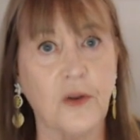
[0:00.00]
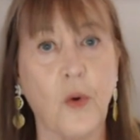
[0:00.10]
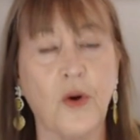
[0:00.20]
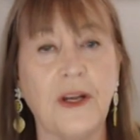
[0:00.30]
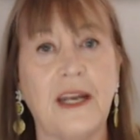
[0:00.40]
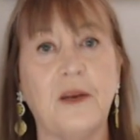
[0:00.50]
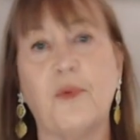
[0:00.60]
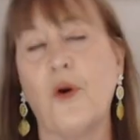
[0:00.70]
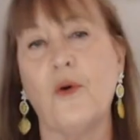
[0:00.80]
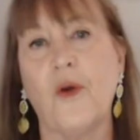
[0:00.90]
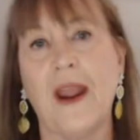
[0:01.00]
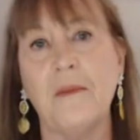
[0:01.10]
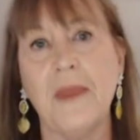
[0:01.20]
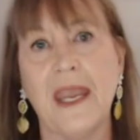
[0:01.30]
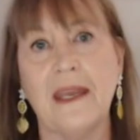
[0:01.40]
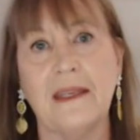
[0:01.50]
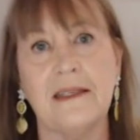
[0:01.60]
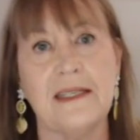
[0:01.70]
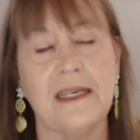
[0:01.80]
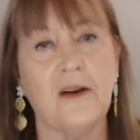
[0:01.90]
the coordinated program and
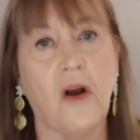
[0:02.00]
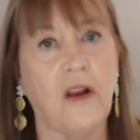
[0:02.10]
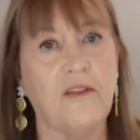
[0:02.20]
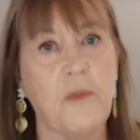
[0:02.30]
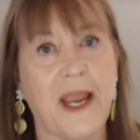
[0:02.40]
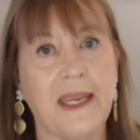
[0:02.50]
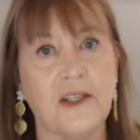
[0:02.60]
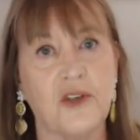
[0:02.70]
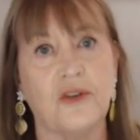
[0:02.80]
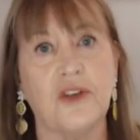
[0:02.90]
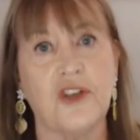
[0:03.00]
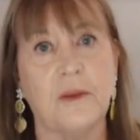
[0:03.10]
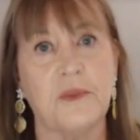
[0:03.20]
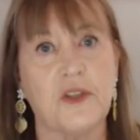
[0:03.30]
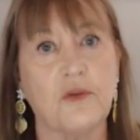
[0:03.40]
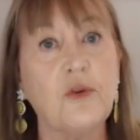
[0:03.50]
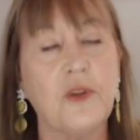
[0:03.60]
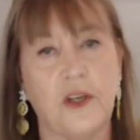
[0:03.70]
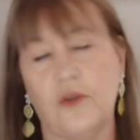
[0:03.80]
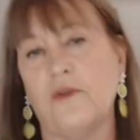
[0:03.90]
did all of my internships through
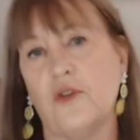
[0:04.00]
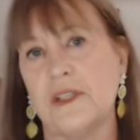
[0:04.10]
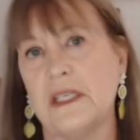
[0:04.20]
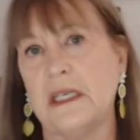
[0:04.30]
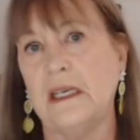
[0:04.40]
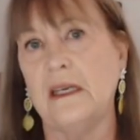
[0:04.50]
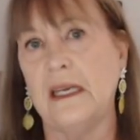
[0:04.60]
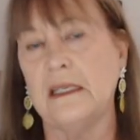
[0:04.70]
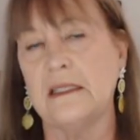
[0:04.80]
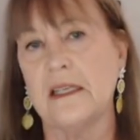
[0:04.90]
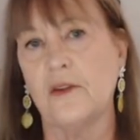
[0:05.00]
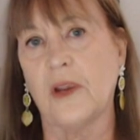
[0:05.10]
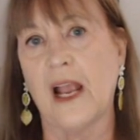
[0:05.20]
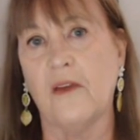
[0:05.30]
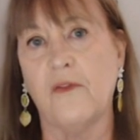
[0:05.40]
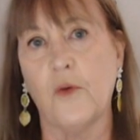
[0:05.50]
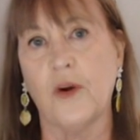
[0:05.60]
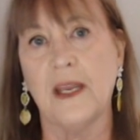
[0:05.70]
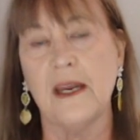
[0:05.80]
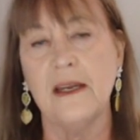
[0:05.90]
the university in Southern
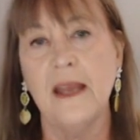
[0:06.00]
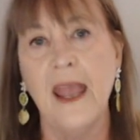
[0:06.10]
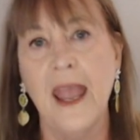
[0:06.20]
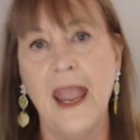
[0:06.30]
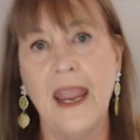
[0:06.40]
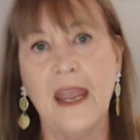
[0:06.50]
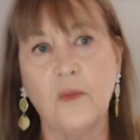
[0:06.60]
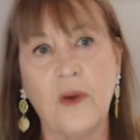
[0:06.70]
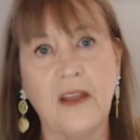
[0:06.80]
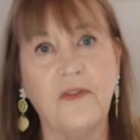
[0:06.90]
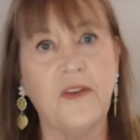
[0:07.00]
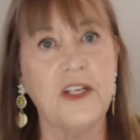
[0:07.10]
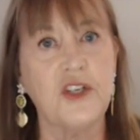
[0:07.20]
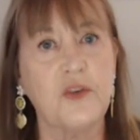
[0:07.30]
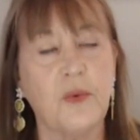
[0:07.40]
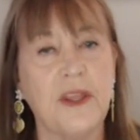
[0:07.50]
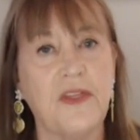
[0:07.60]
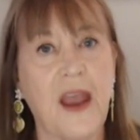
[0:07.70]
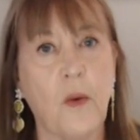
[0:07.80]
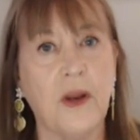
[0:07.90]
California. And when I finished with
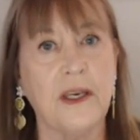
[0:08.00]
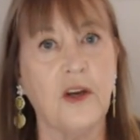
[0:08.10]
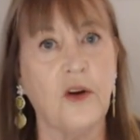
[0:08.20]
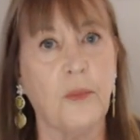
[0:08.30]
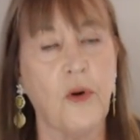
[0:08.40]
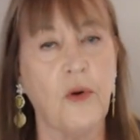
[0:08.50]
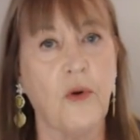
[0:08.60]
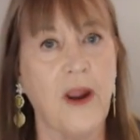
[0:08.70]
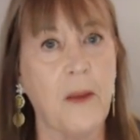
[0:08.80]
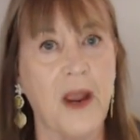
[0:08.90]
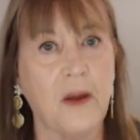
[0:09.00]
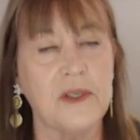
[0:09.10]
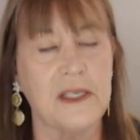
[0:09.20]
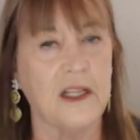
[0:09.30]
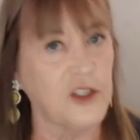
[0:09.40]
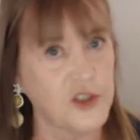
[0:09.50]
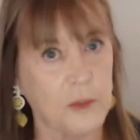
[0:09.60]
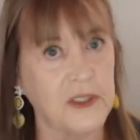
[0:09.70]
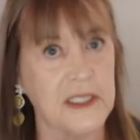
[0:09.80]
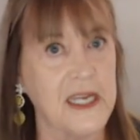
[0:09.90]
that 1 year program, I was
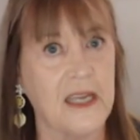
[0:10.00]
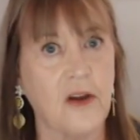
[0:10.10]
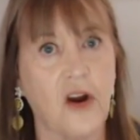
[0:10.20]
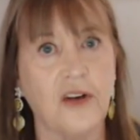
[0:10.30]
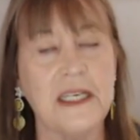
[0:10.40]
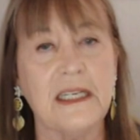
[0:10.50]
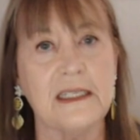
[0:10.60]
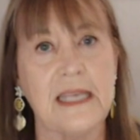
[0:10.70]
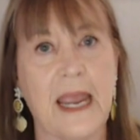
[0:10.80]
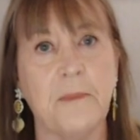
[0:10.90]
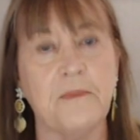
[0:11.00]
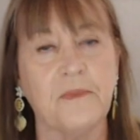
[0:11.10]
eligible to take the RD exam.